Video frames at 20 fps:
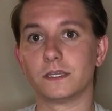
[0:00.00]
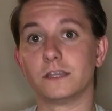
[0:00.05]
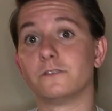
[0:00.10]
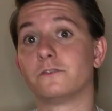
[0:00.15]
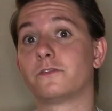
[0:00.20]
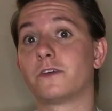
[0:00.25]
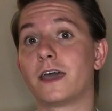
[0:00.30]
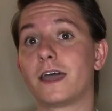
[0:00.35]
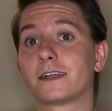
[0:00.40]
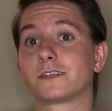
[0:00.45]
In
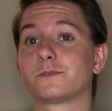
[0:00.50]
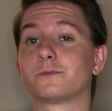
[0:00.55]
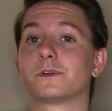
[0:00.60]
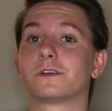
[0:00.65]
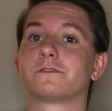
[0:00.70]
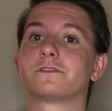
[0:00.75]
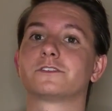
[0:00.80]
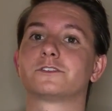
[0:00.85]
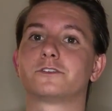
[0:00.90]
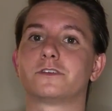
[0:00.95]
fact, one
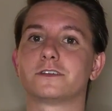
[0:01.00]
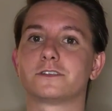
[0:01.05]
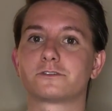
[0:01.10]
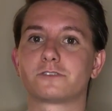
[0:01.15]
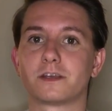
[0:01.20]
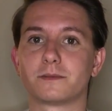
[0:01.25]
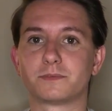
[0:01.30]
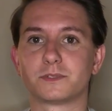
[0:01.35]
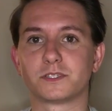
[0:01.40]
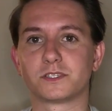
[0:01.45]
of the
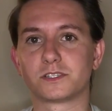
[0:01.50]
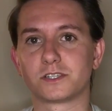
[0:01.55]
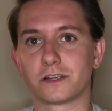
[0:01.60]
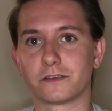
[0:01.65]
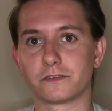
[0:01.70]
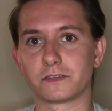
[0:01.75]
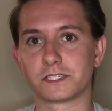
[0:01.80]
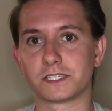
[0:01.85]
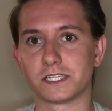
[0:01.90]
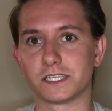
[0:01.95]
transcription
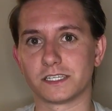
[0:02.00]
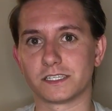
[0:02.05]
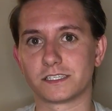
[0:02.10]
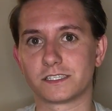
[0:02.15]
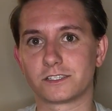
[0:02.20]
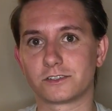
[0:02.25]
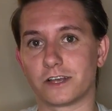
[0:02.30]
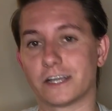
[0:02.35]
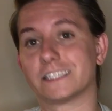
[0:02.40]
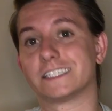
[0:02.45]
services
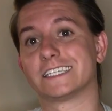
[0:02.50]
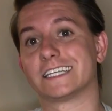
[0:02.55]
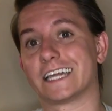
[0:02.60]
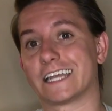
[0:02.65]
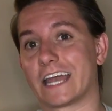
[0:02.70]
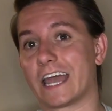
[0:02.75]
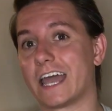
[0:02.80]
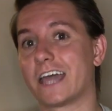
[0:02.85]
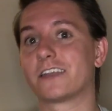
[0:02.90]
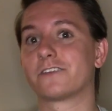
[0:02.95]
tries to get
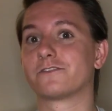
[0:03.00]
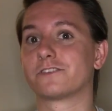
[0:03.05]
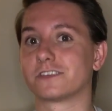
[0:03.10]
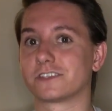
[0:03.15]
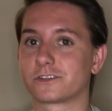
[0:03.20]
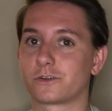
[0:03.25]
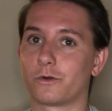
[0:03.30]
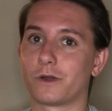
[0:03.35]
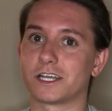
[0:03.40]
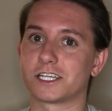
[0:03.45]
ahead of
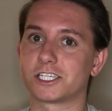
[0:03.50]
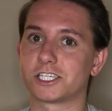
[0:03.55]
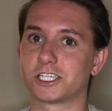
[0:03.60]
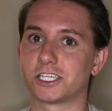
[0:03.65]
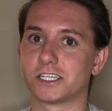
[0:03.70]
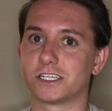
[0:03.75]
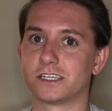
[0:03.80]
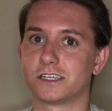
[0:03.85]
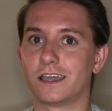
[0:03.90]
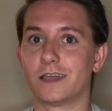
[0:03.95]
this
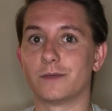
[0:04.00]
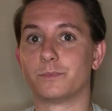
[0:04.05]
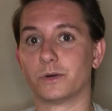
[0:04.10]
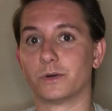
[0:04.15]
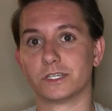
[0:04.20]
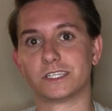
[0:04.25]
question and puts